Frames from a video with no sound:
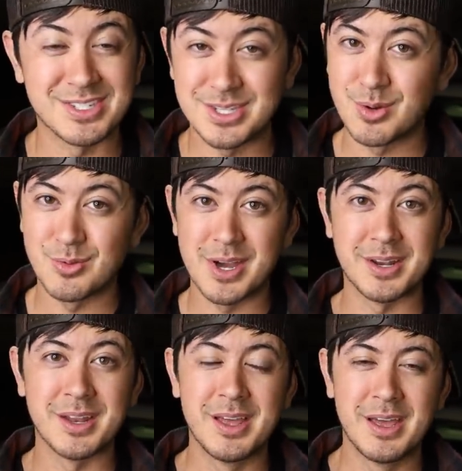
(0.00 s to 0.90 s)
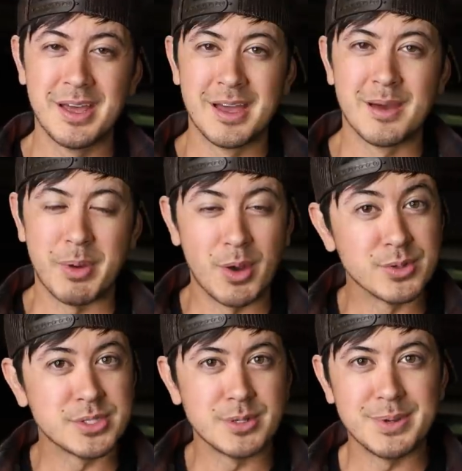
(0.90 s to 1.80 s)
I still run my
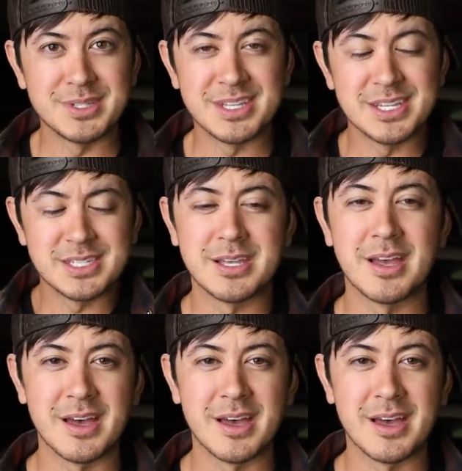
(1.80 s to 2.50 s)
holster business